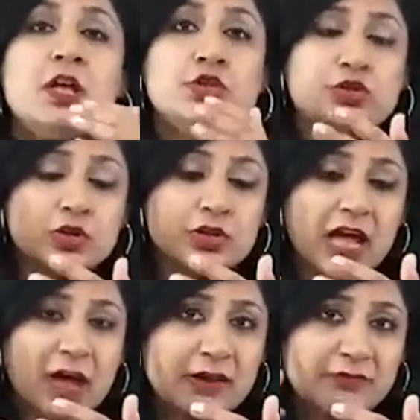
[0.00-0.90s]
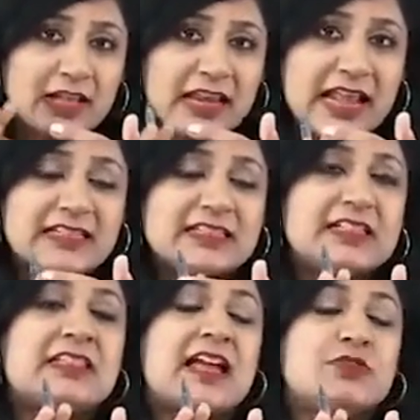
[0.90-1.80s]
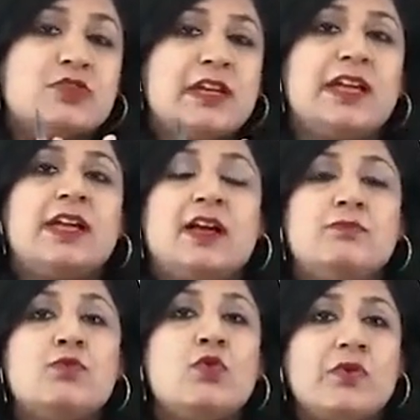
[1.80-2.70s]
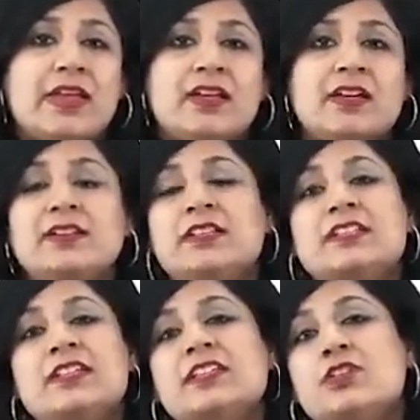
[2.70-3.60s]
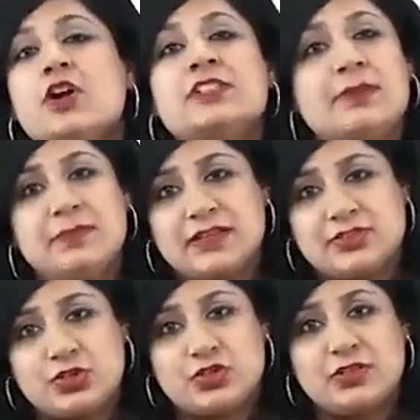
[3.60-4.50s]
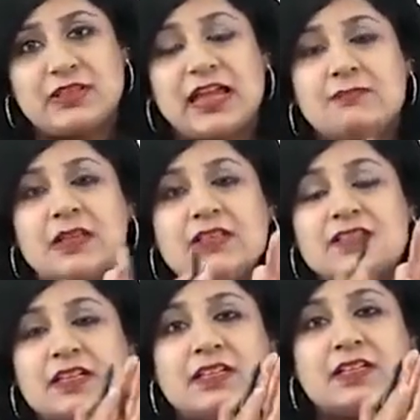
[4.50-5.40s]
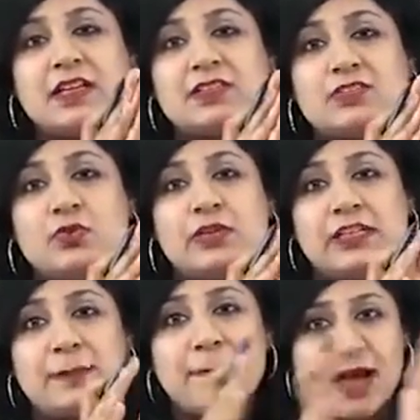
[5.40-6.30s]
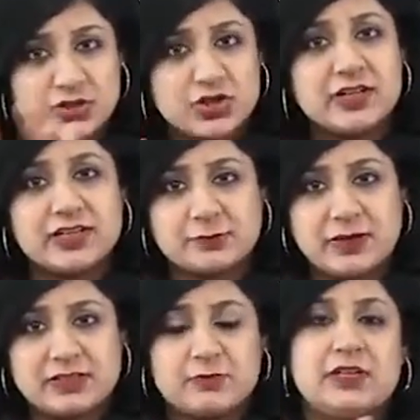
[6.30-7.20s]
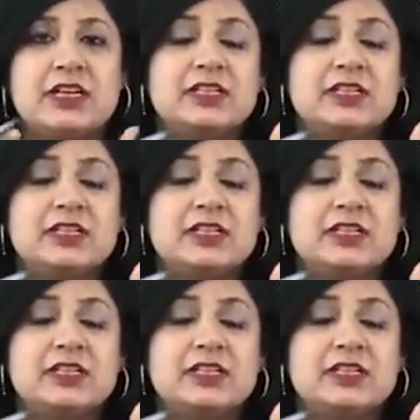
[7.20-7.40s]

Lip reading: So, now if the lens is actually moving, this is your subluxation. That means it's only the partial displacement.